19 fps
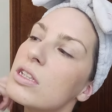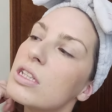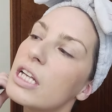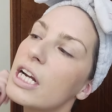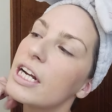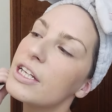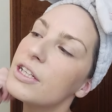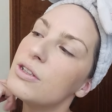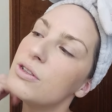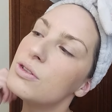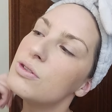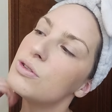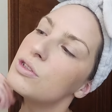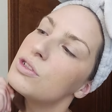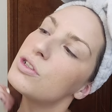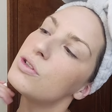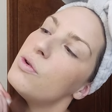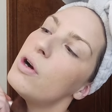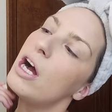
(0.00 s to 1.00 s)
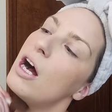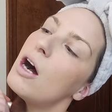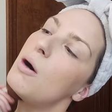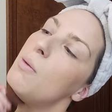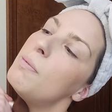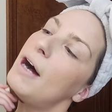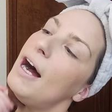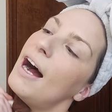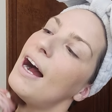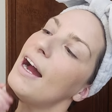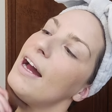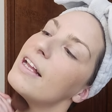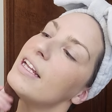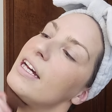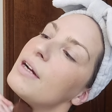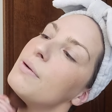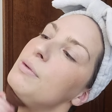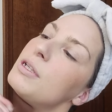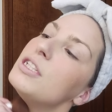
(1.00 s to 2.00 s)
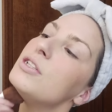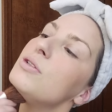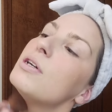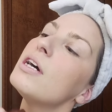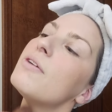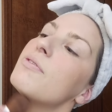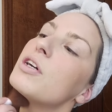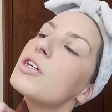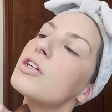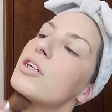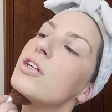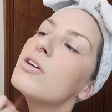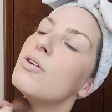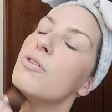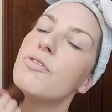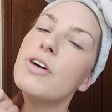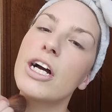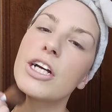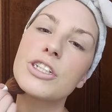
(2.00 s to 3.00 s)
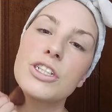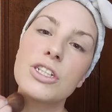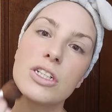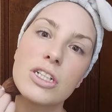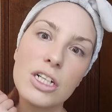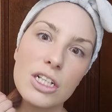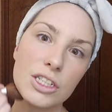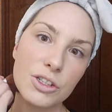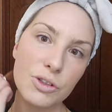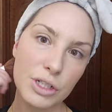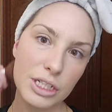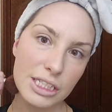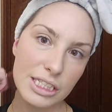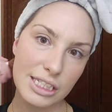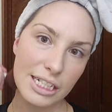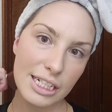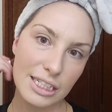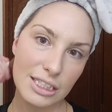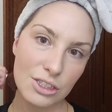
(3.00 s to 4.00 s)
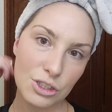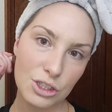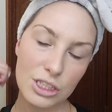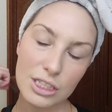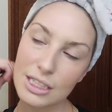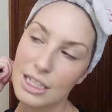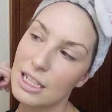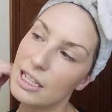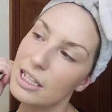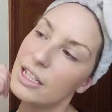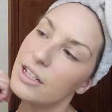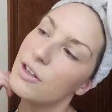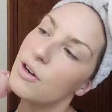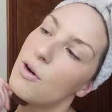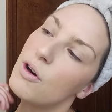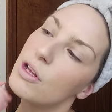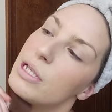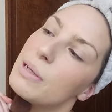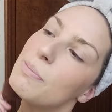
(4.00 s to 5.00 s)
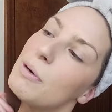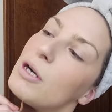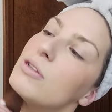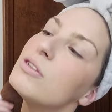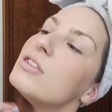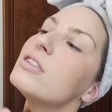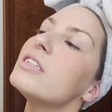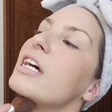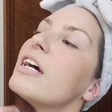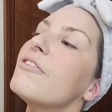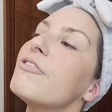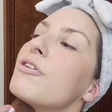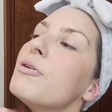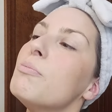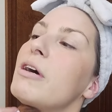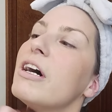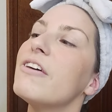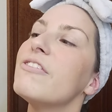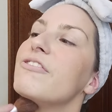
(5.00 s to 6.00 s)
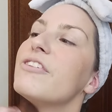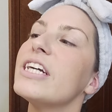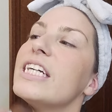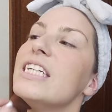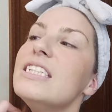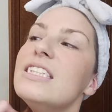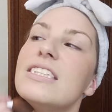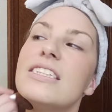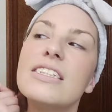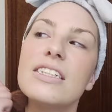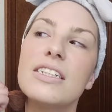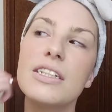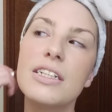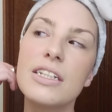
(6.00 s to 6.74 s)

that I use to help highlight. We do have our good old-fashioned contouring sticks. They're just a little on the potent side for my face.